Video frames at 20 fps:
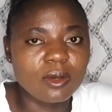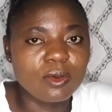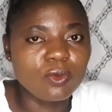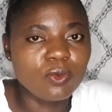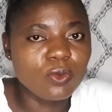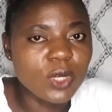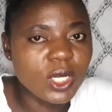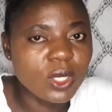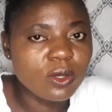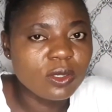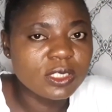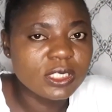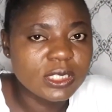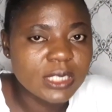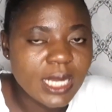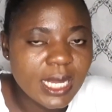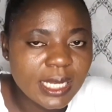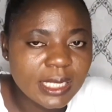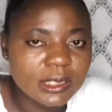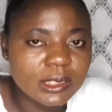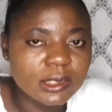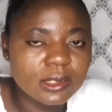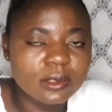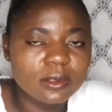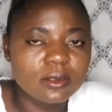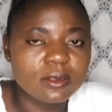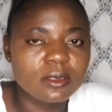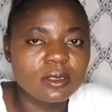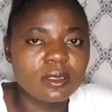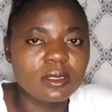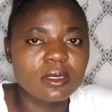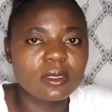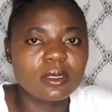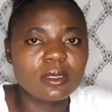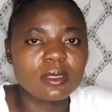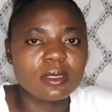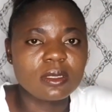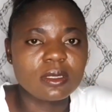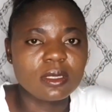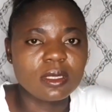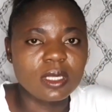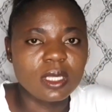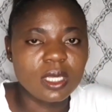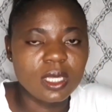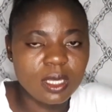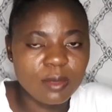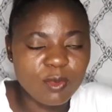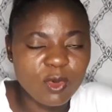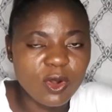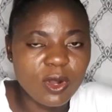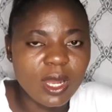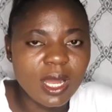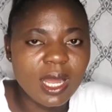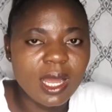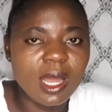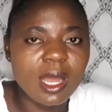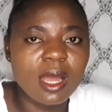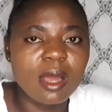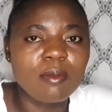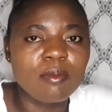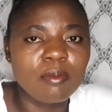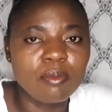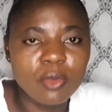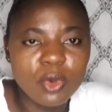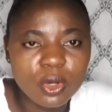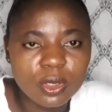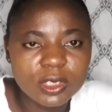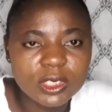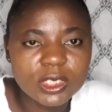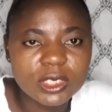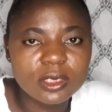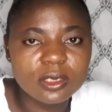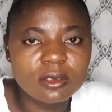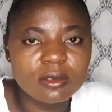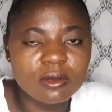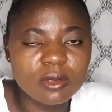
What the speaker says: will not charge him or her much.